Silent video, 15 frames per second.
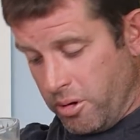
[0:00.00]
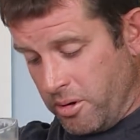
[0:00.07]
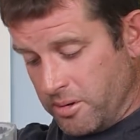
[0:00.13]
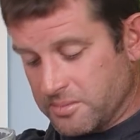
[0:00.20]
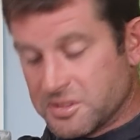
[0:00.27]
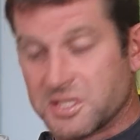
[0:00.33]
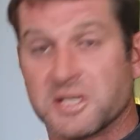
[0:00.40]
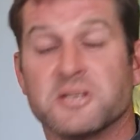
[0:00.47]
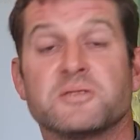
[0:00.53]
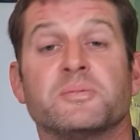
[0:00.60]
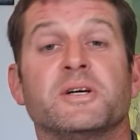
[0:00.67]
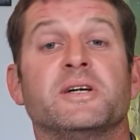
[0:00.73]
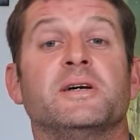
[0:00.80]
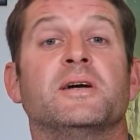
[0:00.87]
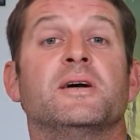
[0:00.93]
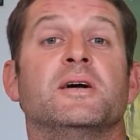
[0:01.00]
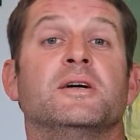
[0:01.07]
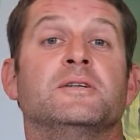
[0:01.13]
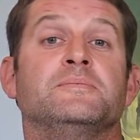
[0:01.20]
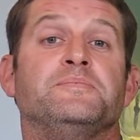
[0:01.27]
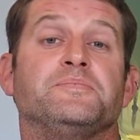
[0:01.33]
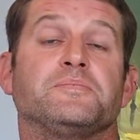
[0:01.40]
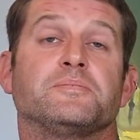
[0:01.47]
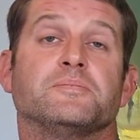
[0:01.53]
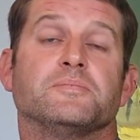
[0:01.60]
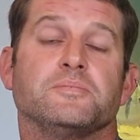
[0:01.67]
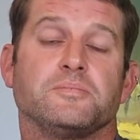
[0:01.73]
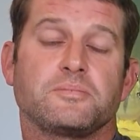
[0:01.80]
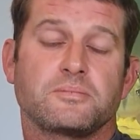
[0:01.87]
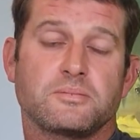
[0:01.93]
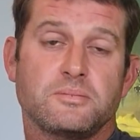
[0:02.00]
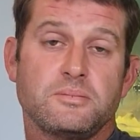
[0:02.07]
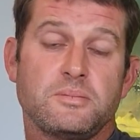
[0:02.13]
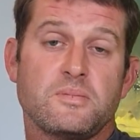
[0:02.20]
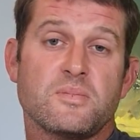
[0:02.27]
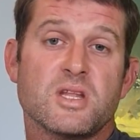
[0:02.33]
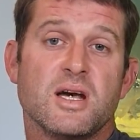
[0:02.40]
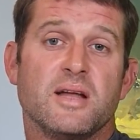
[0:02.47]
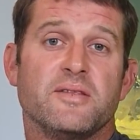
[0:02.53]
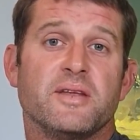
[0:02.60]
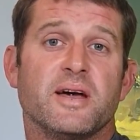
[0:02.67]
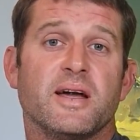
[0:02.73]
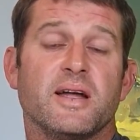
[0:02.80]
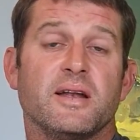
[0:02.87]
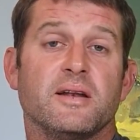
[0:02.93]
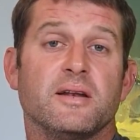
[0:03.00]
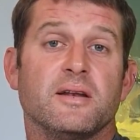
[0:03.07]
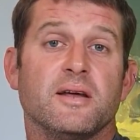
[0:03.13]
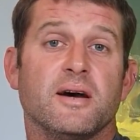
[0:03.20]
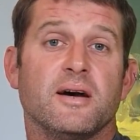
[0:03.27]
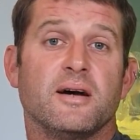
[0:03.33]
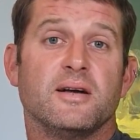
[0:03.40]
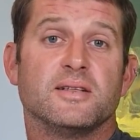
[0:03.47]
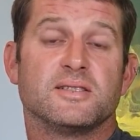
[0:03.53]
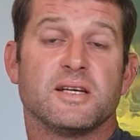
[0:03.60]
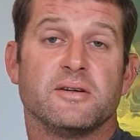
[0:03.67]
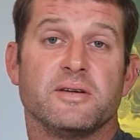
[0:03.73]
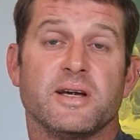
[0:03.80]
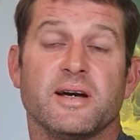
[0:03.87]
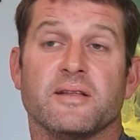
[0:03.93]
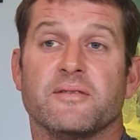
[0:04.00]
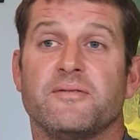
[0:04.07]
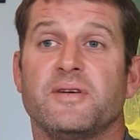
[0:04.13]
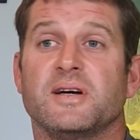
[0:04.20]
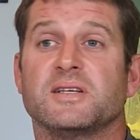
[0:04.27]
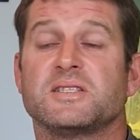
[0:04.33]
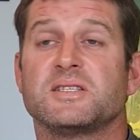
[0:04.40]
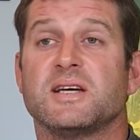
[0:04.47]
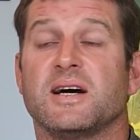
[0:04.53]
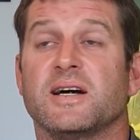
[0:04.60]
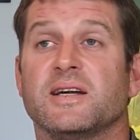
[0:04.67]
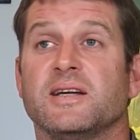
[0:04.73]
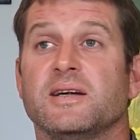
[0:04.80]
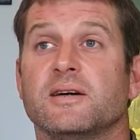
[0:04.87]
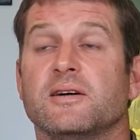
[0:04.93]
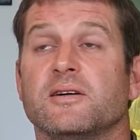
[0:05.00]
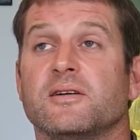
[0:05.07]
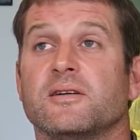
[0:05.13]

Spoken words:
Excuse me. And then, so yeah, first day,